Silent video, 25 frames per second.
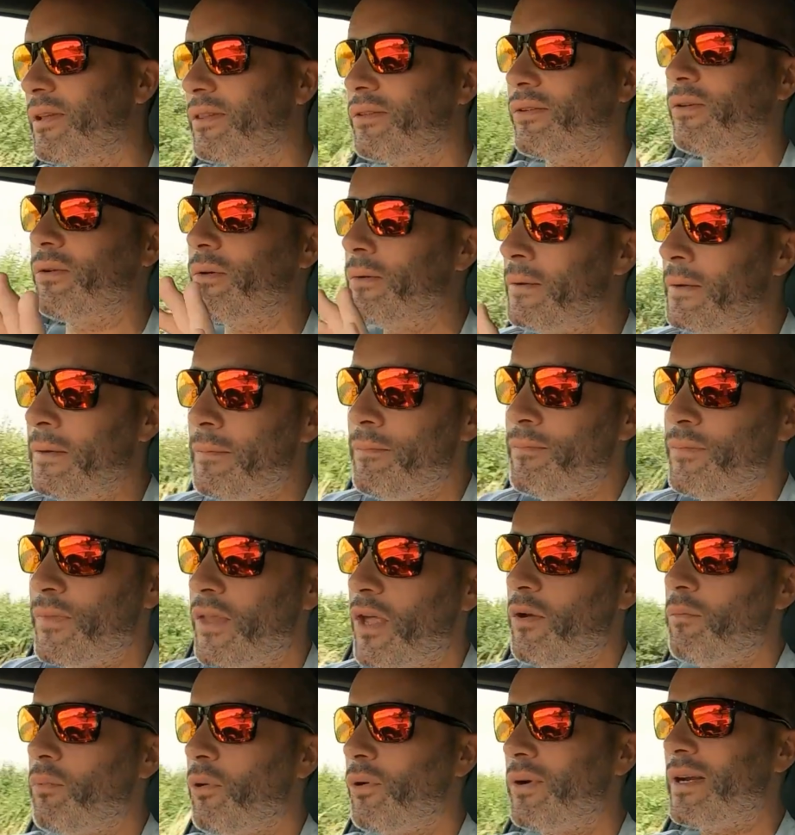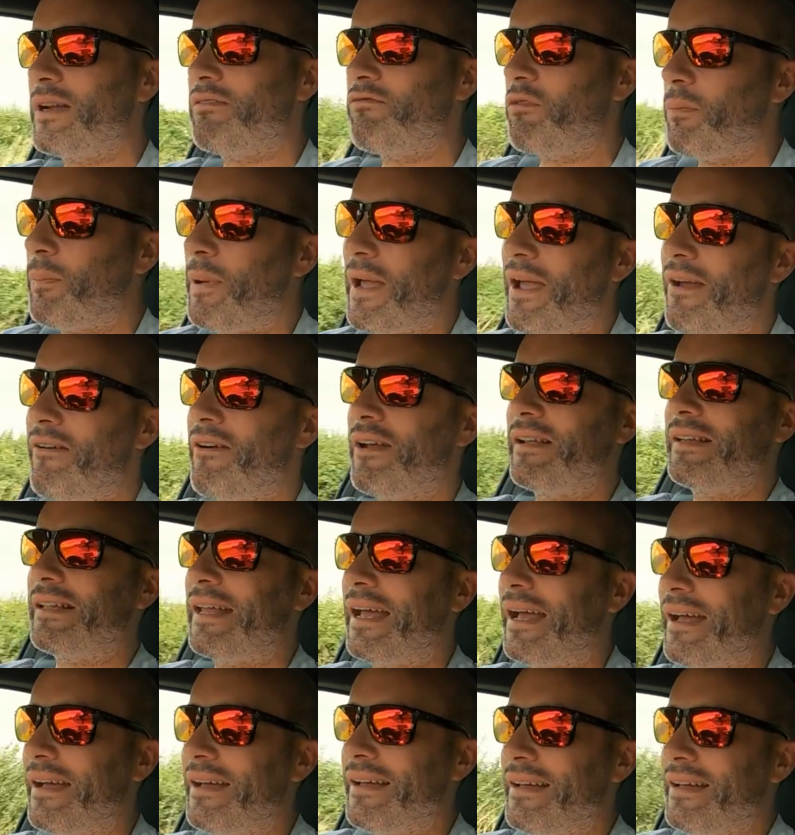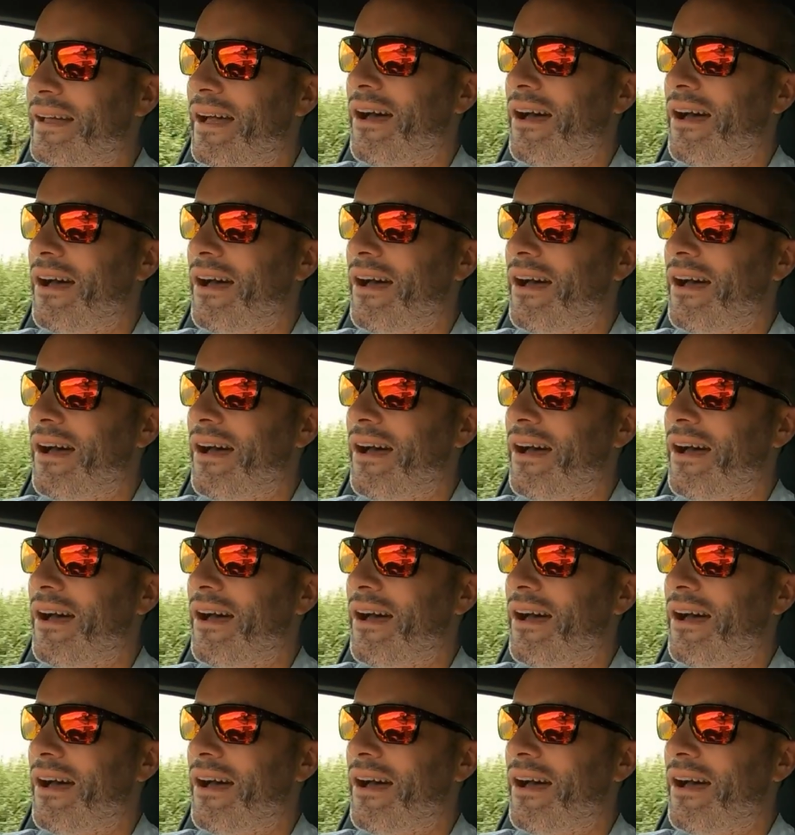I thought no point in repairing that.